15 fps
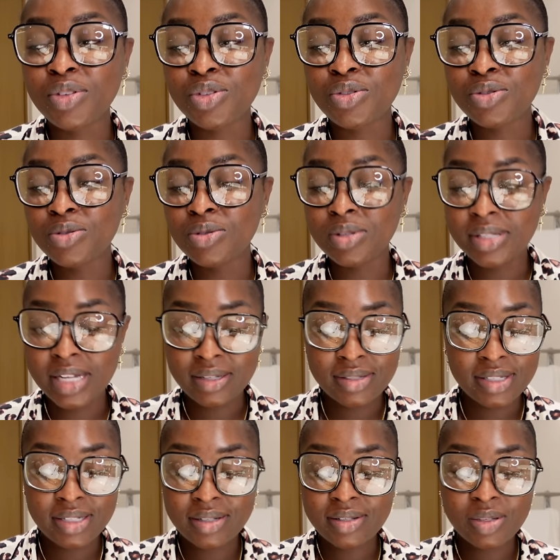the screws
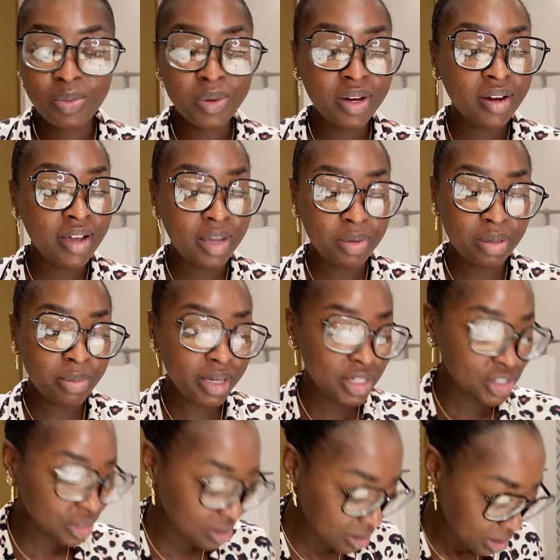downstairs somewhere, I would imagine.